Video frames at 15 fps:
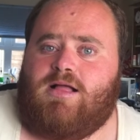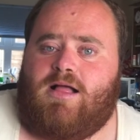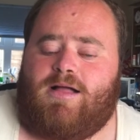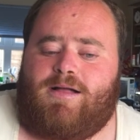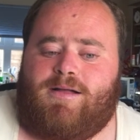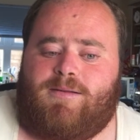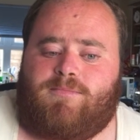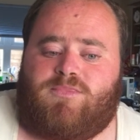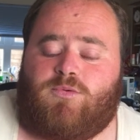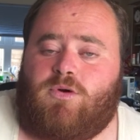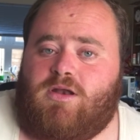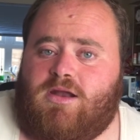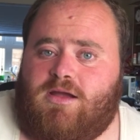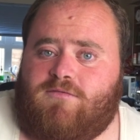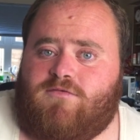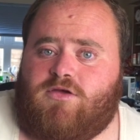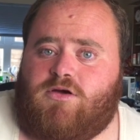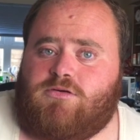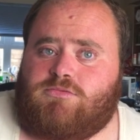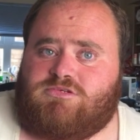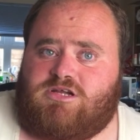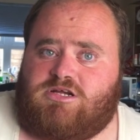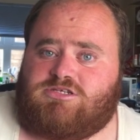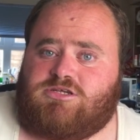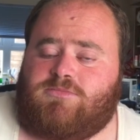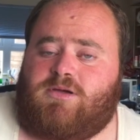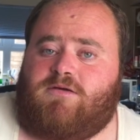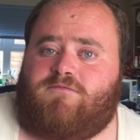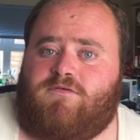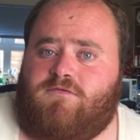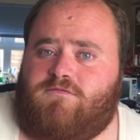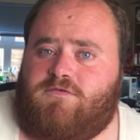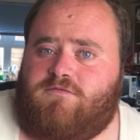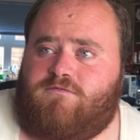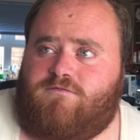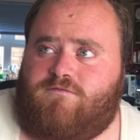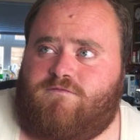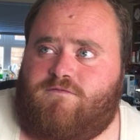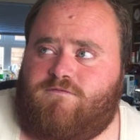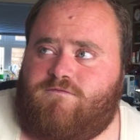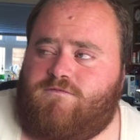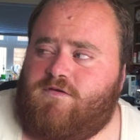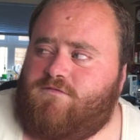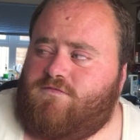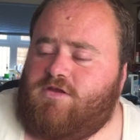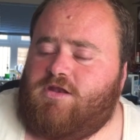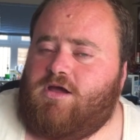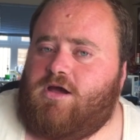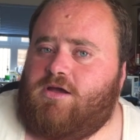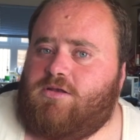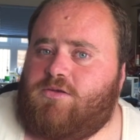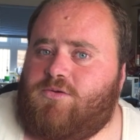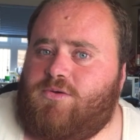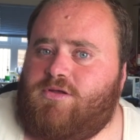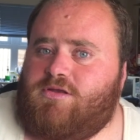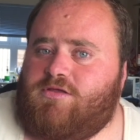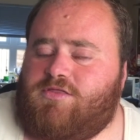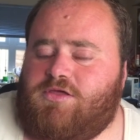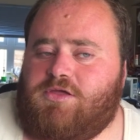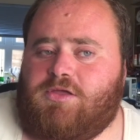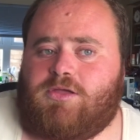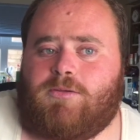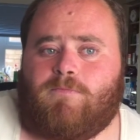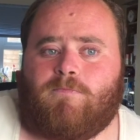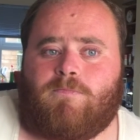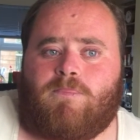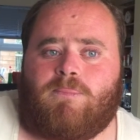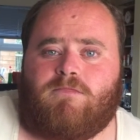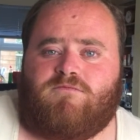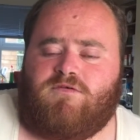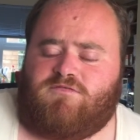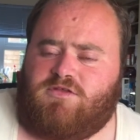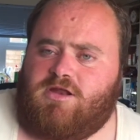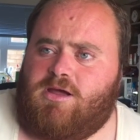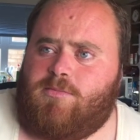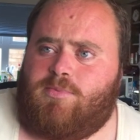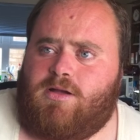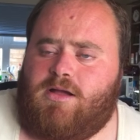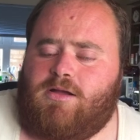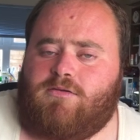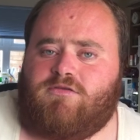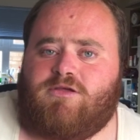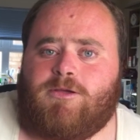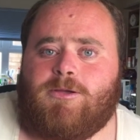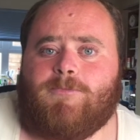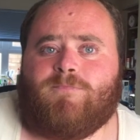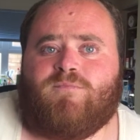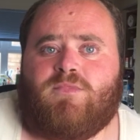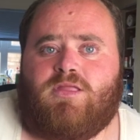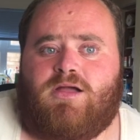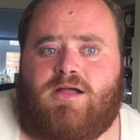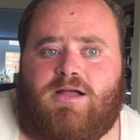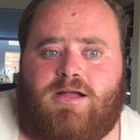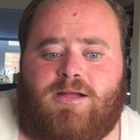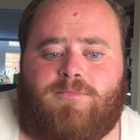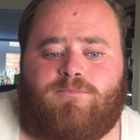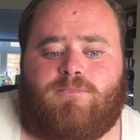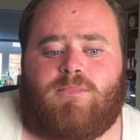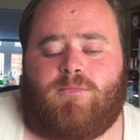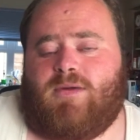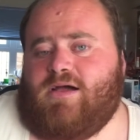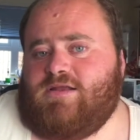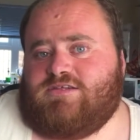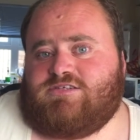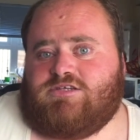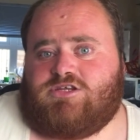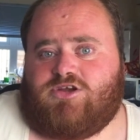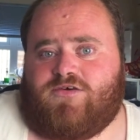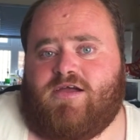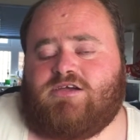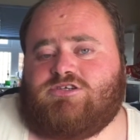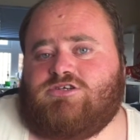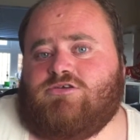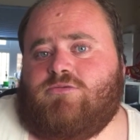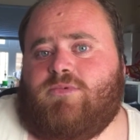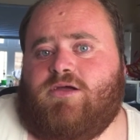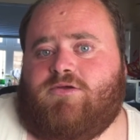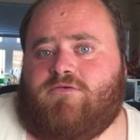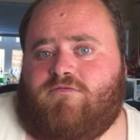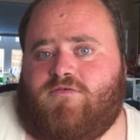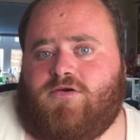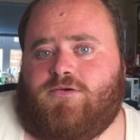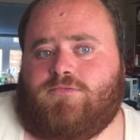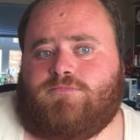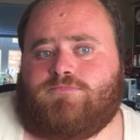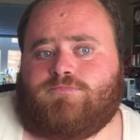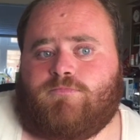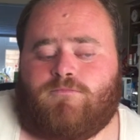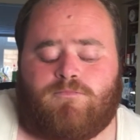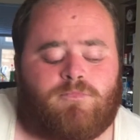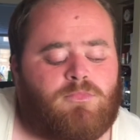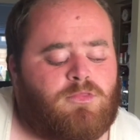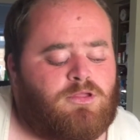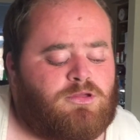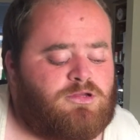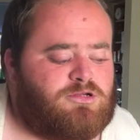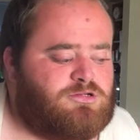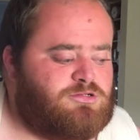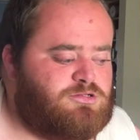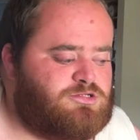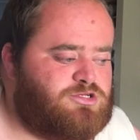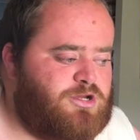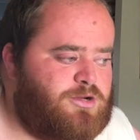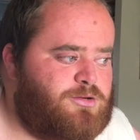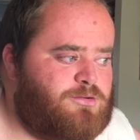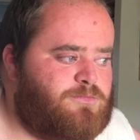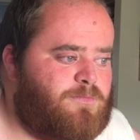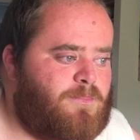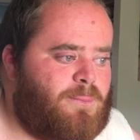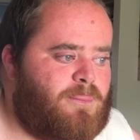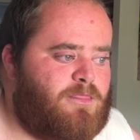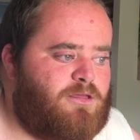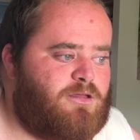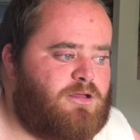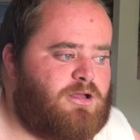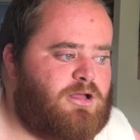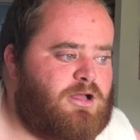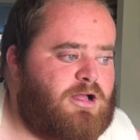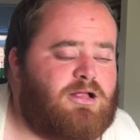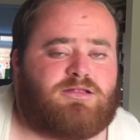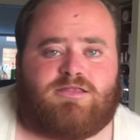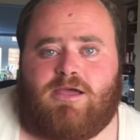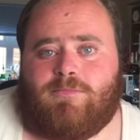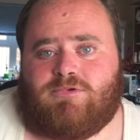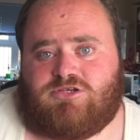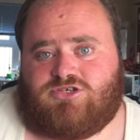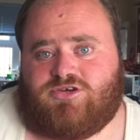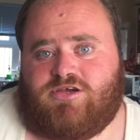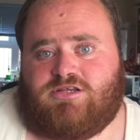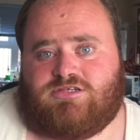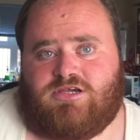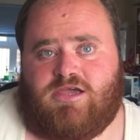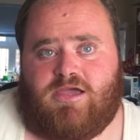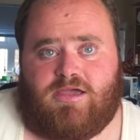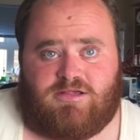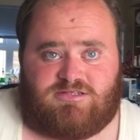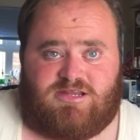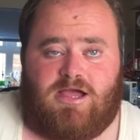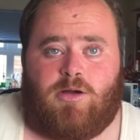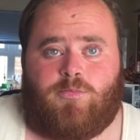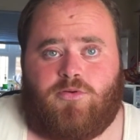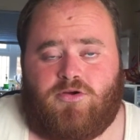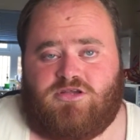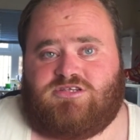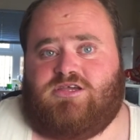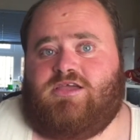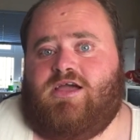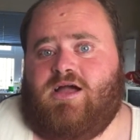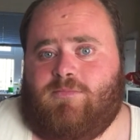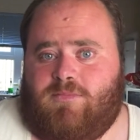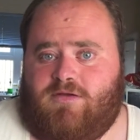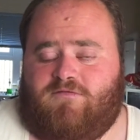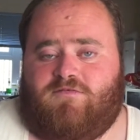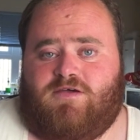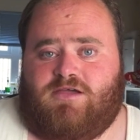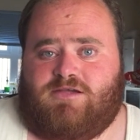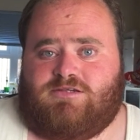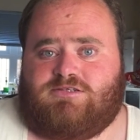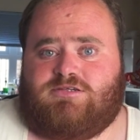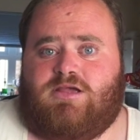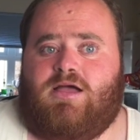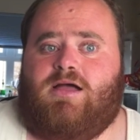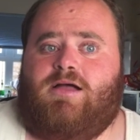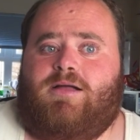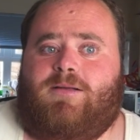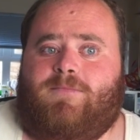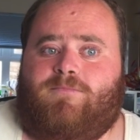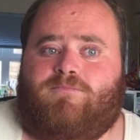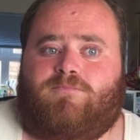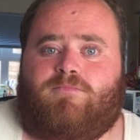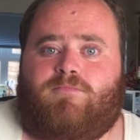The one I've got was actually about 59 quid, I think, £59. My man is a directional microphone, so I'll demonstrate it. It is now pointing at my face, so